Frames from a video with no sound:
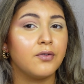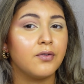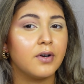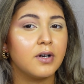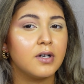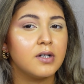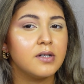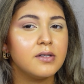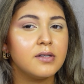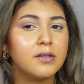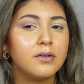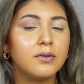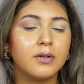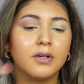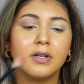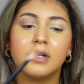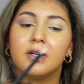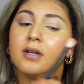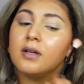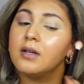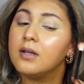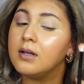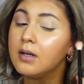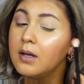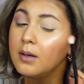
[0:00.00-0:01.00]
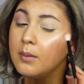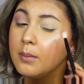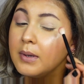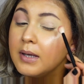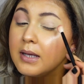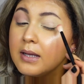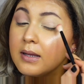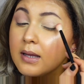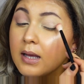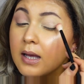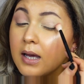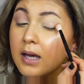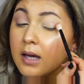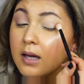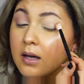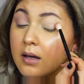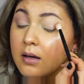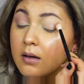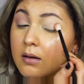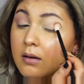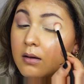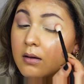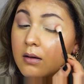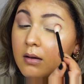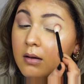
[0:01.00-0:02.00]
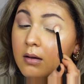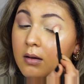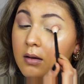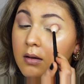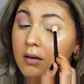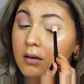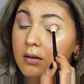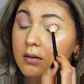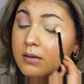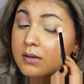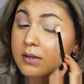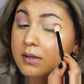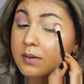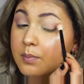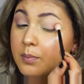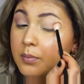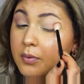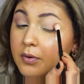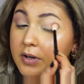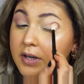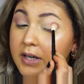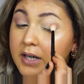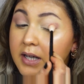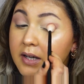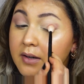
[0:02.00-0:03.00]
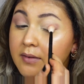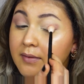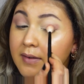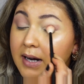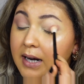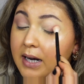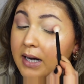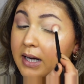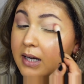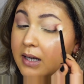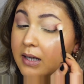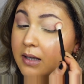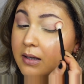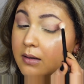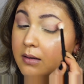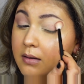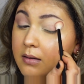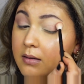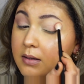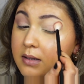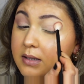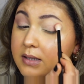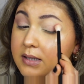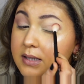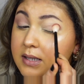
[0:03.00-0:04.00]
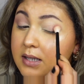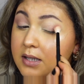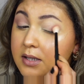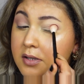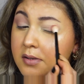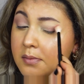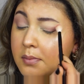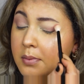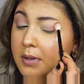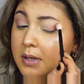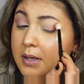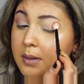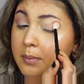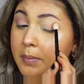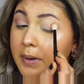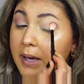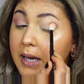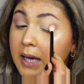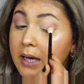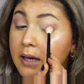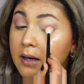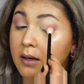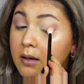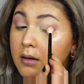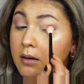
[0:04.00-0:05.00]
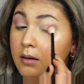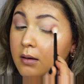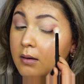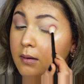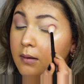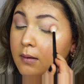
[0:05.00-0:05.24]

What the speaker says: far so good. I mean, like, it's pretty, right? It's such a pretty pink.